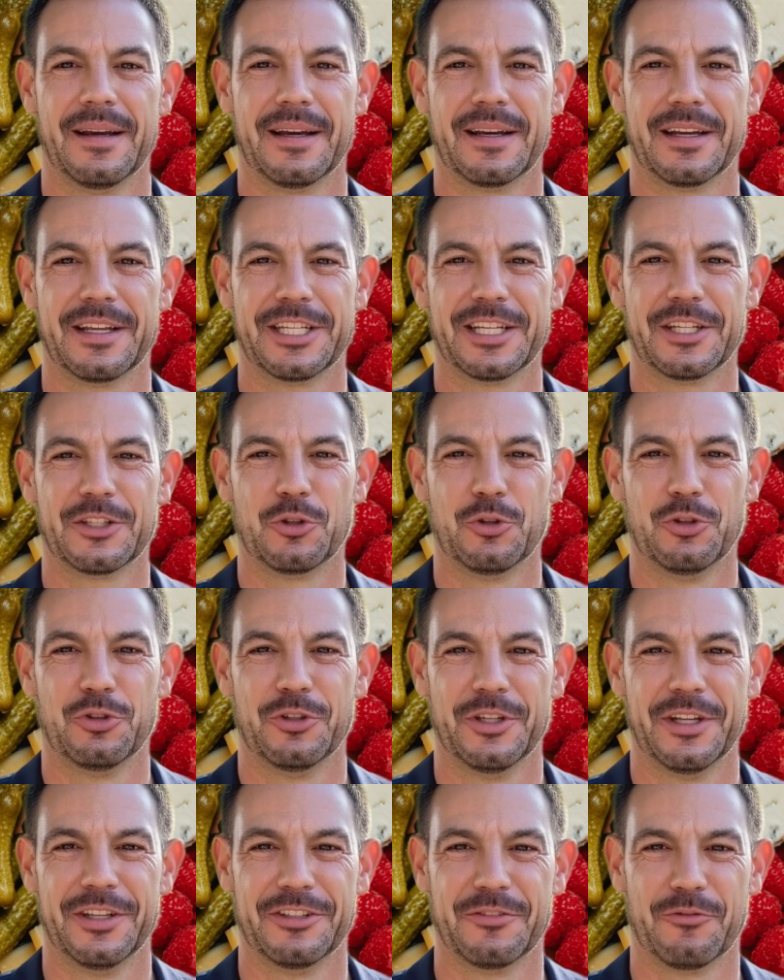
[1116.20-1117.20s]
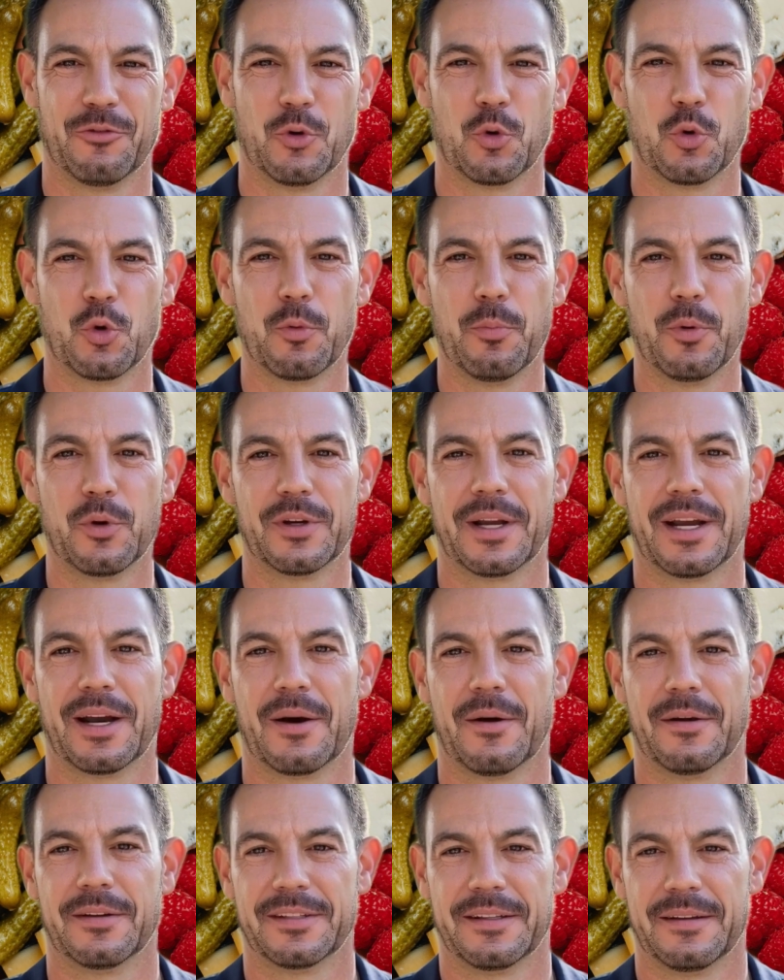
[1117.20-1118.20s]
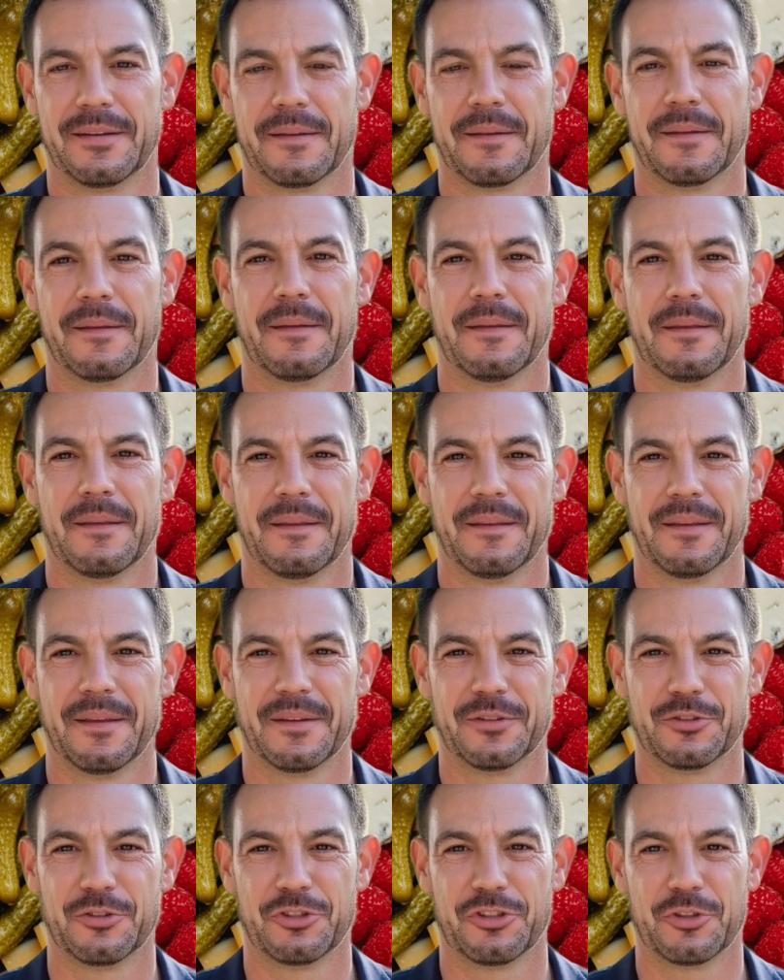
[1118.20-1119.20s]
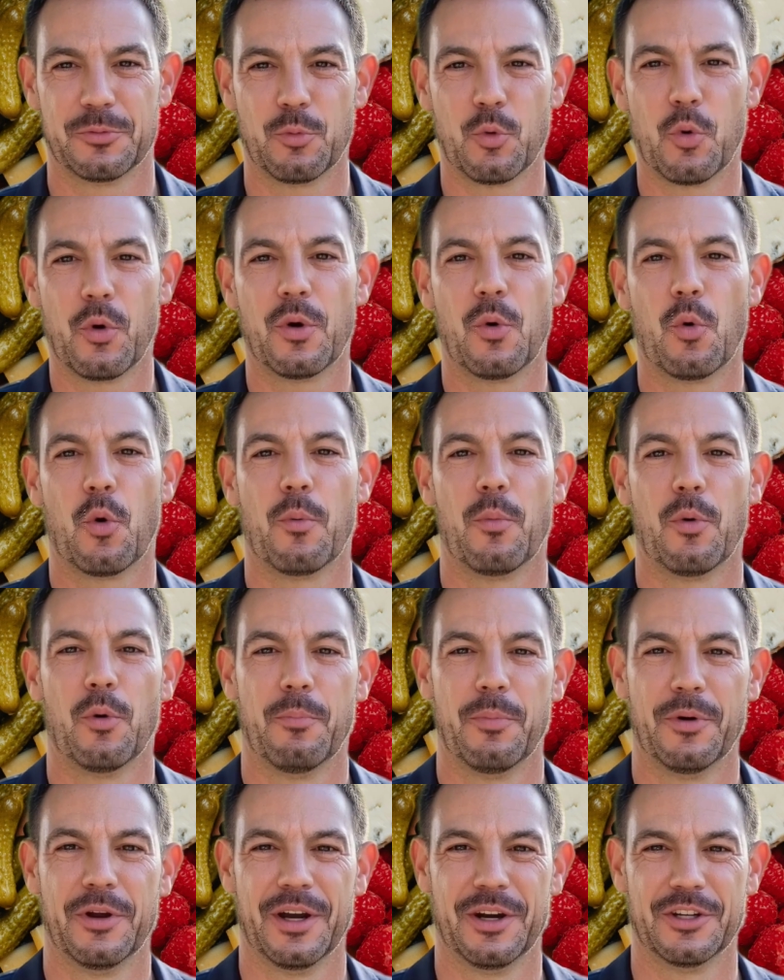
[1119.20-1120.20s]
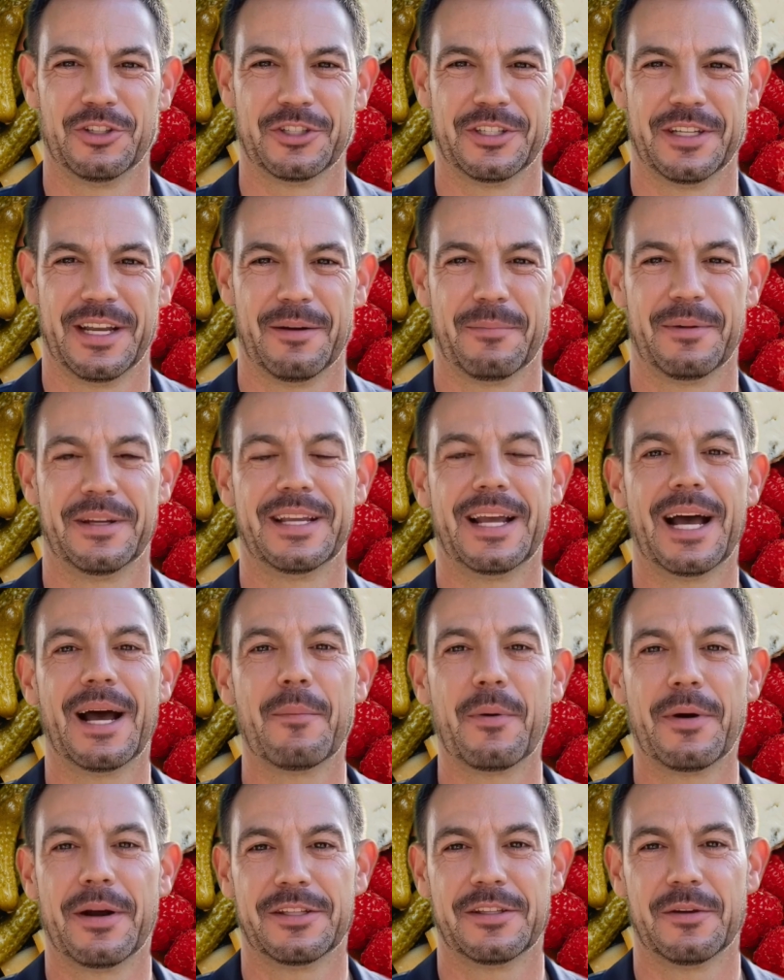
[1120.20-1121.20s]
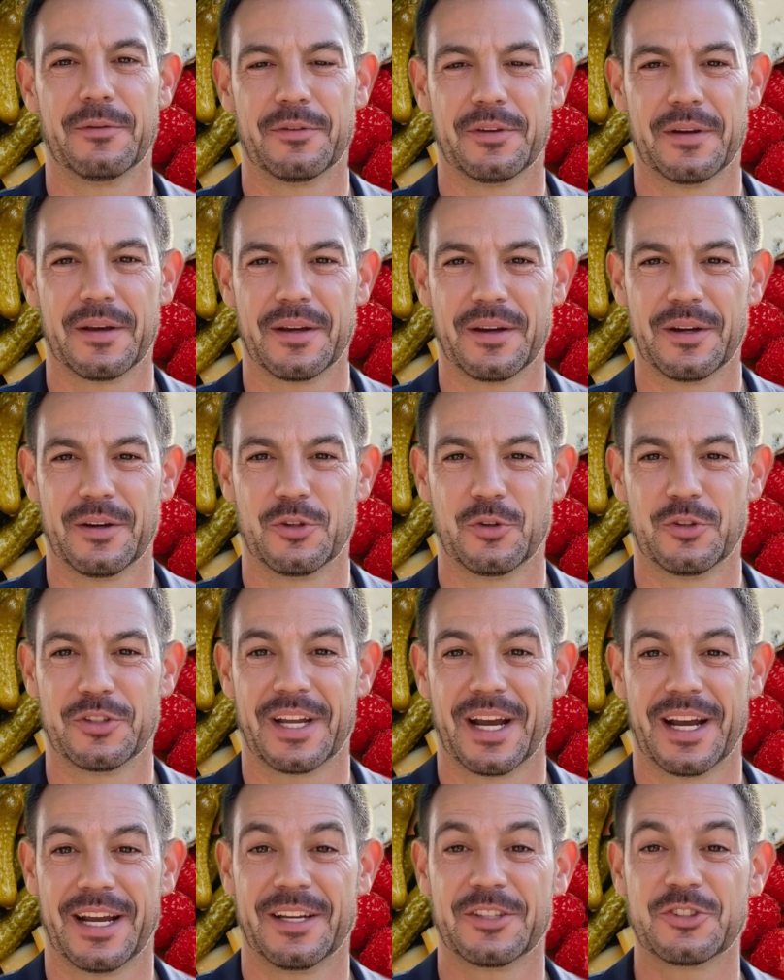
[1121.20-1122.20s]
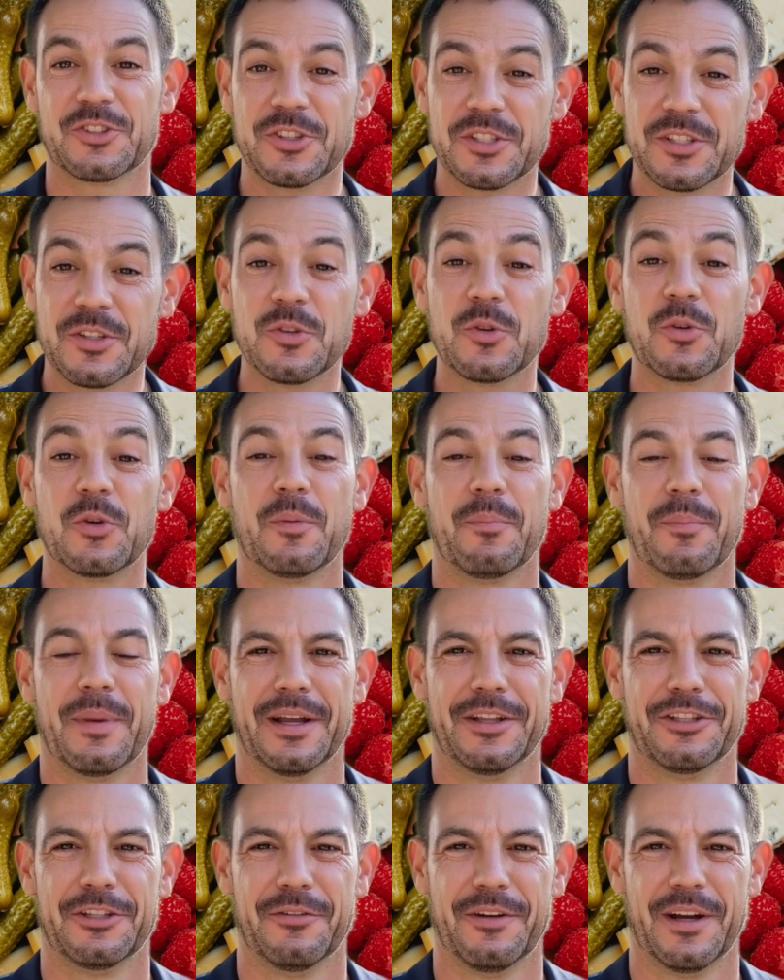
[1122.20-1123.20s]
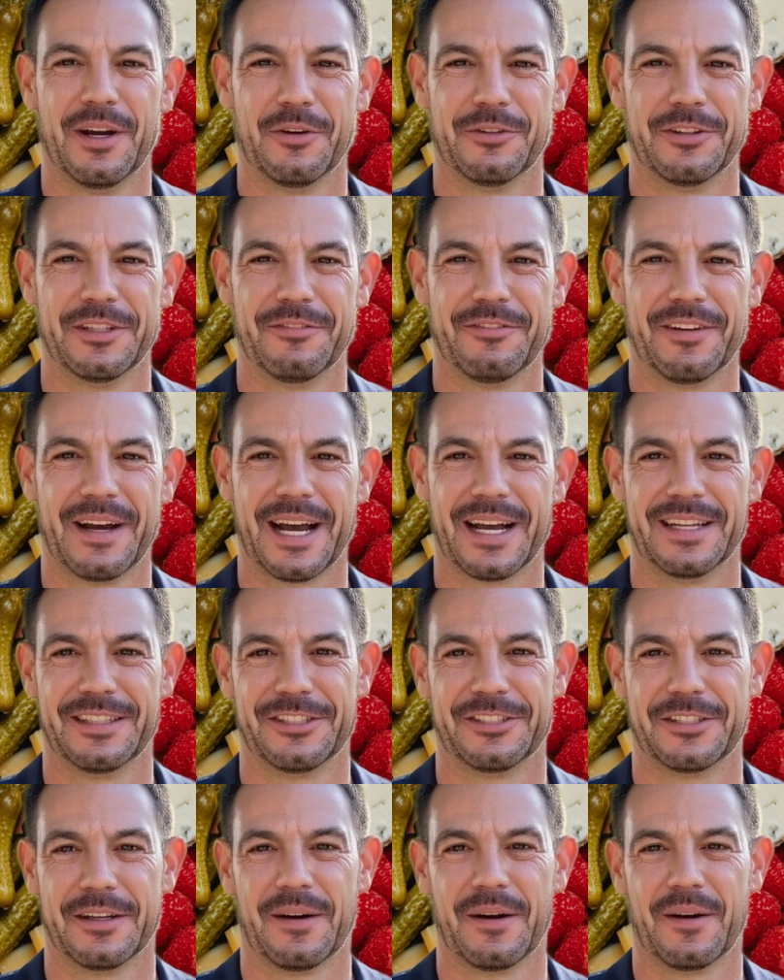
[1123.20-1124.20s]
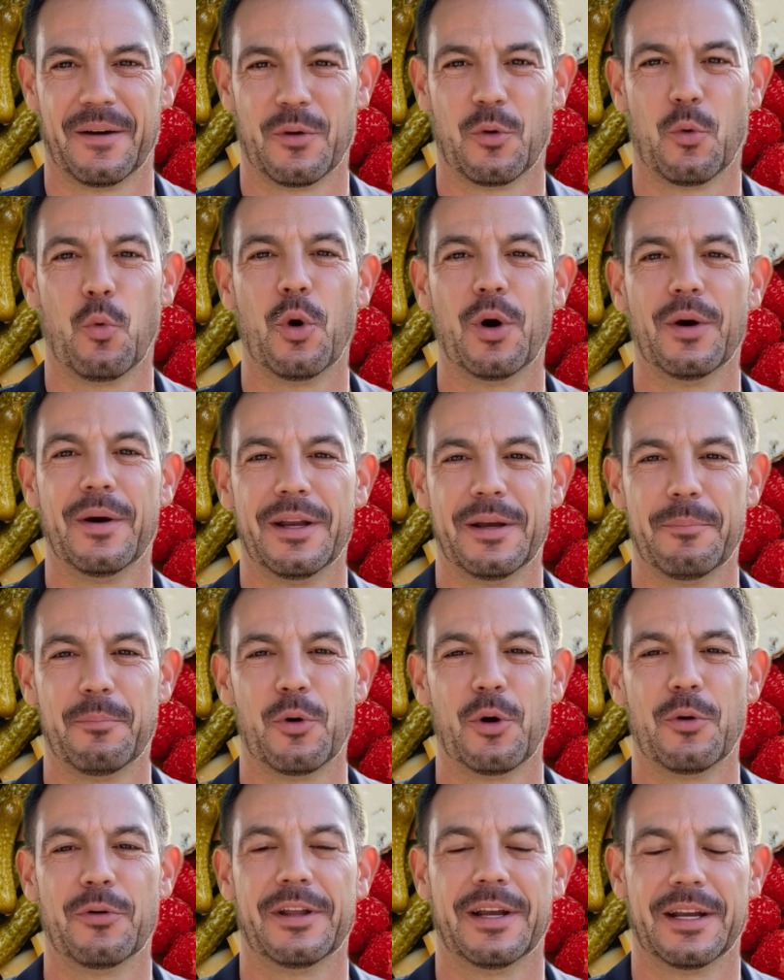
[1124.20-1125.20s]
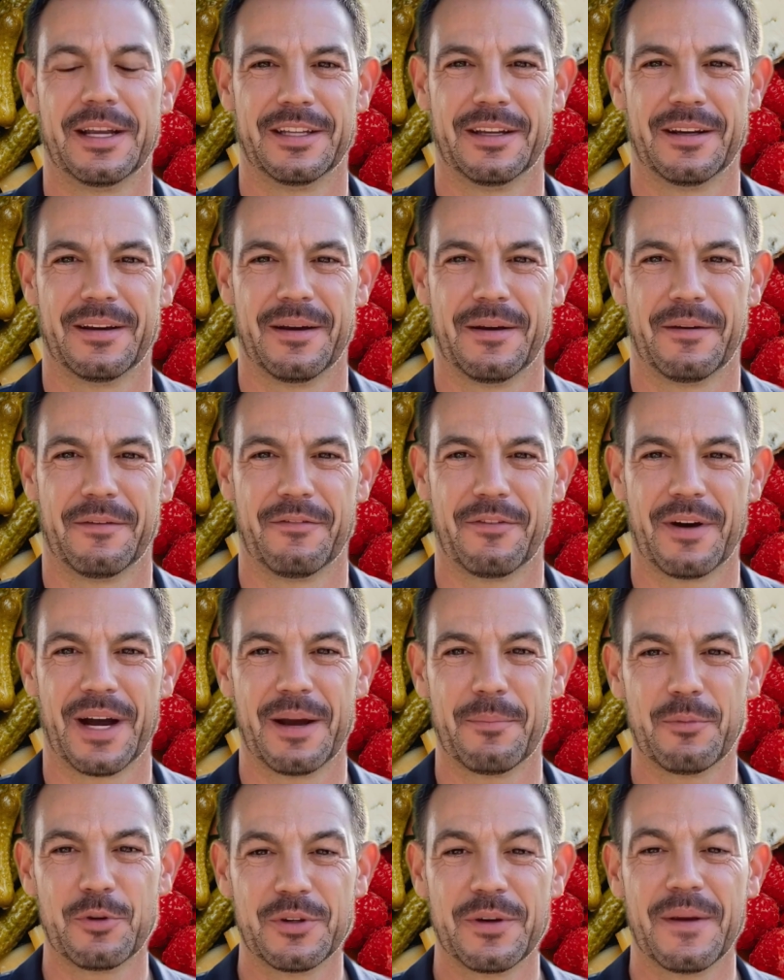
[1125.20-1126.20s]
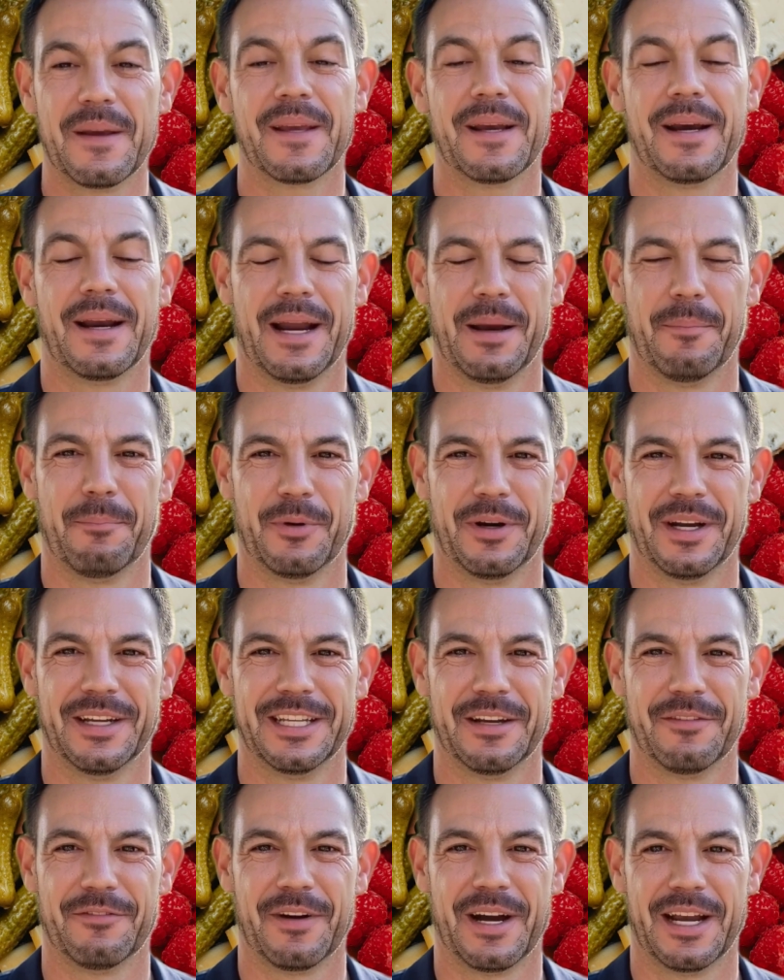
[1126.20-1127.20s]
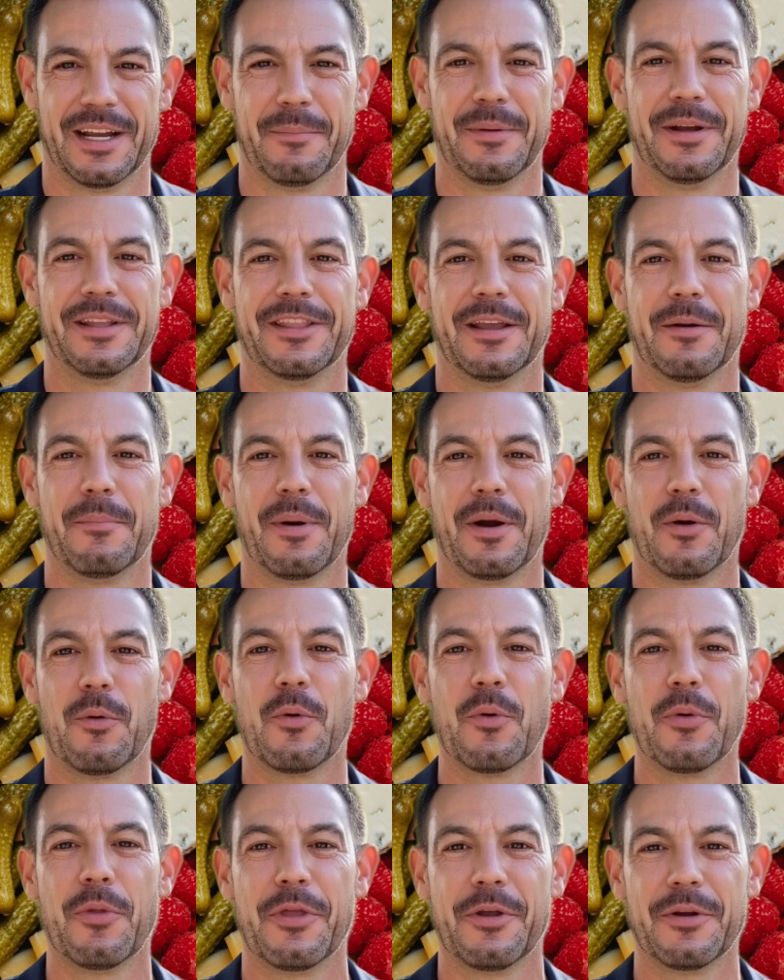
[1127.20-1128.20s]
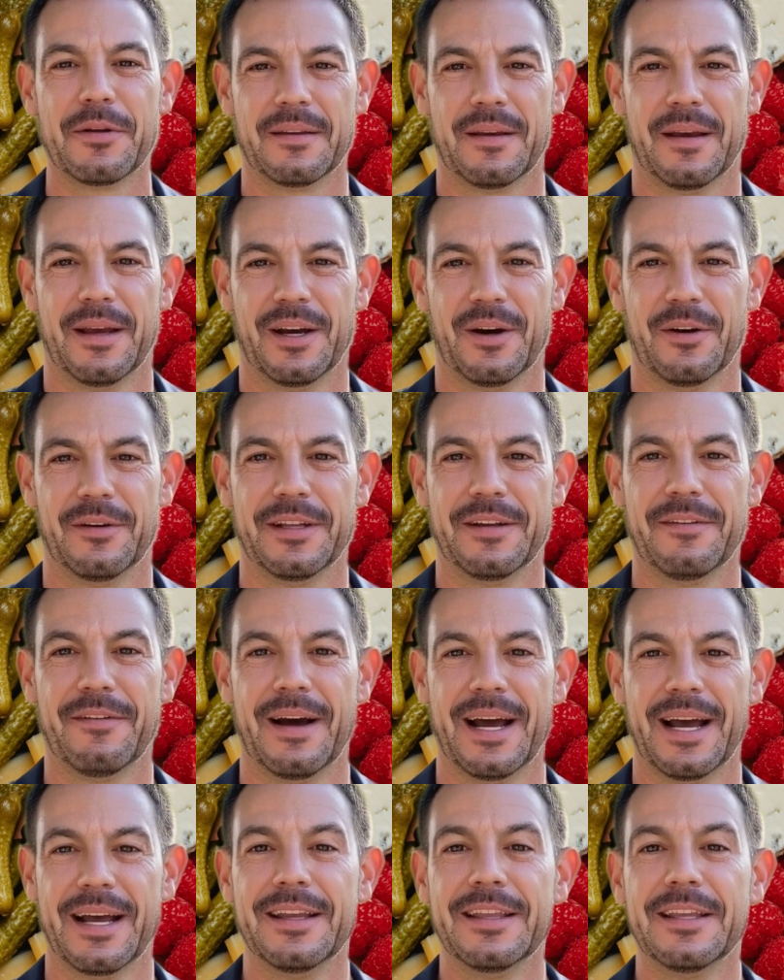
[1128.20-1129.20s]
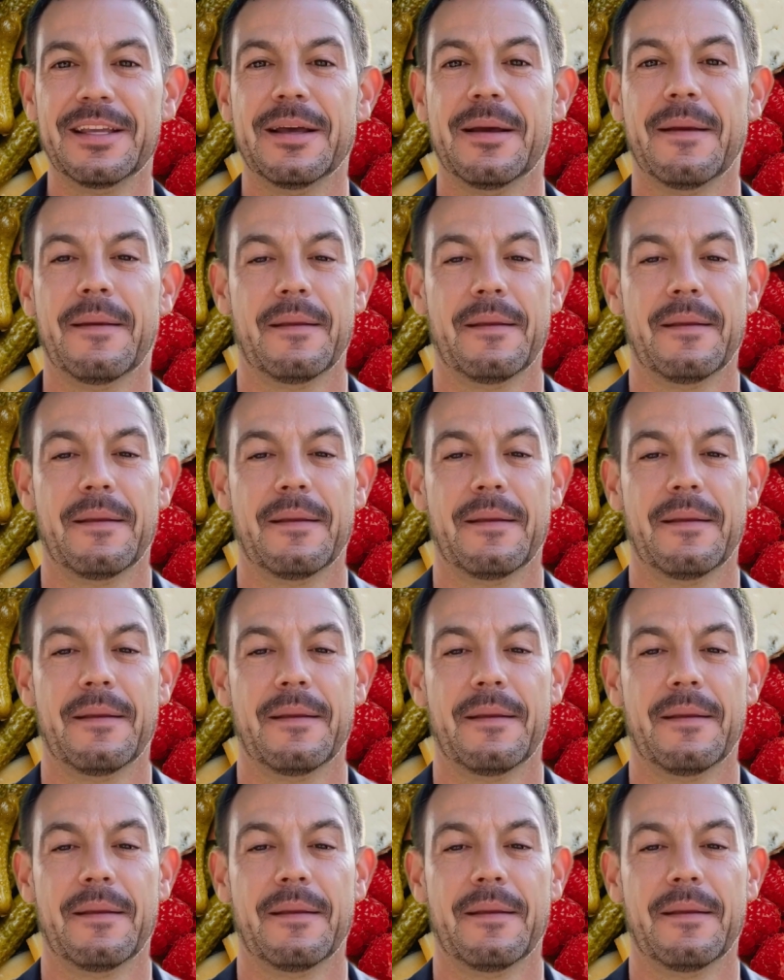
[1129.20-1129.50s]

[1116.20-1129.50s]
Key nutrients for hormone health. To support hormone production and metabolism, your diet should include a mix of healthy fats, quality protein, fiber, and plenty of vitamins and minerals. Healthy fats.